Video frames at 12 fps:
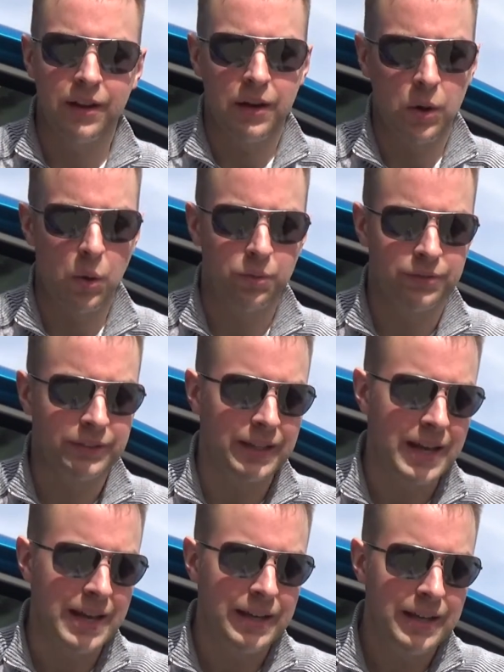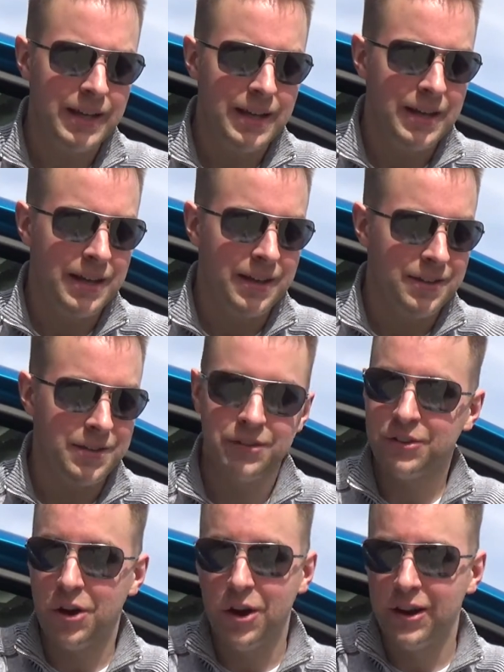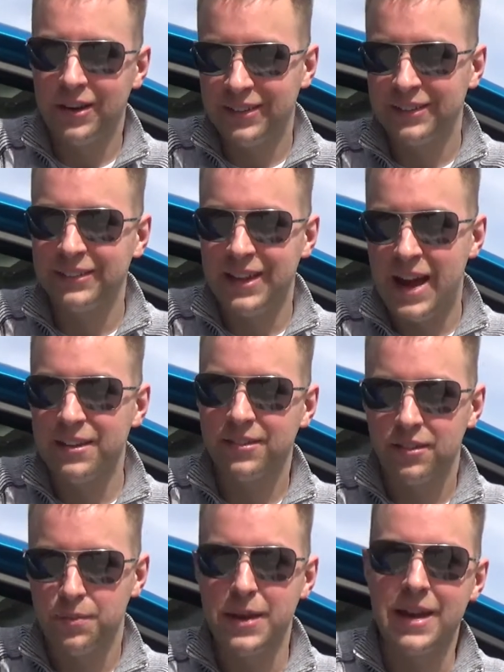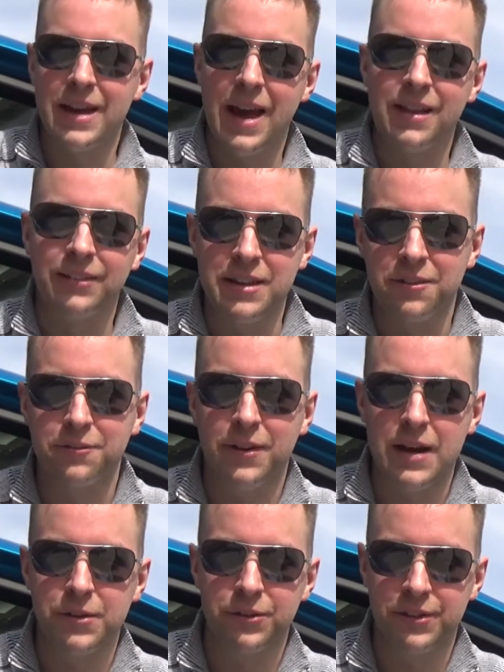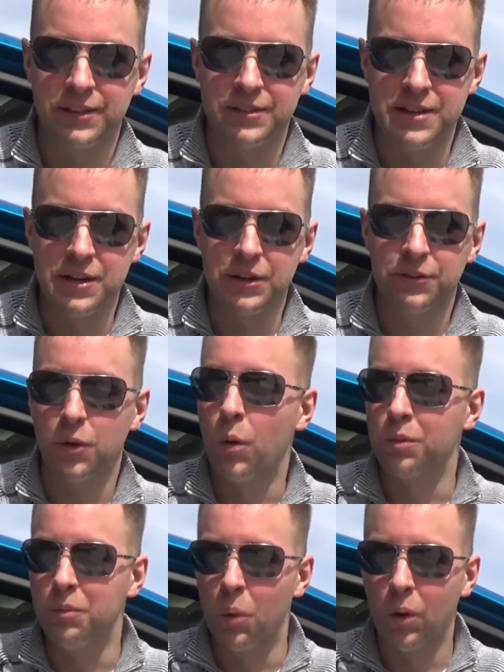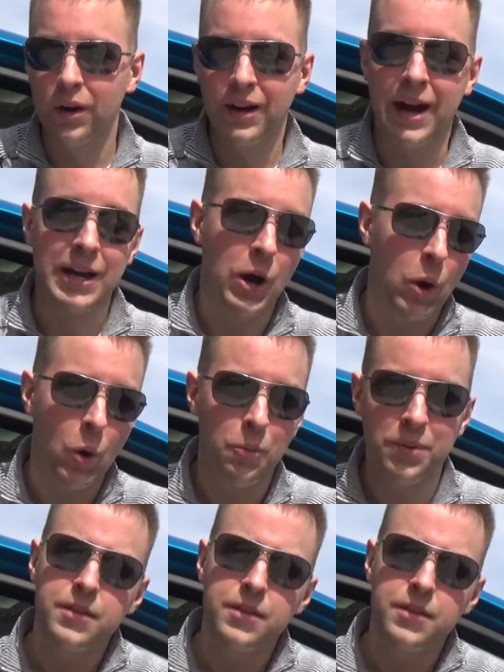Hopefully, this car lasts me at least 5 or 6 years or more, I hope.